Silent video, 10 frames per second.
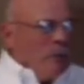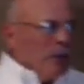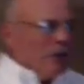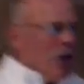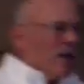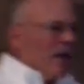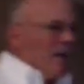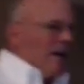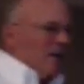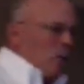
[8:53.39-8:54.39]
We're talking
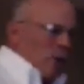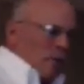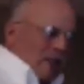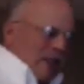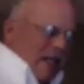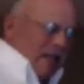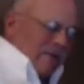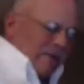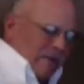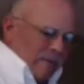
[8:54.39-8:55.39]
about the word
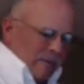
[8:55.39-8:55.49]
believe.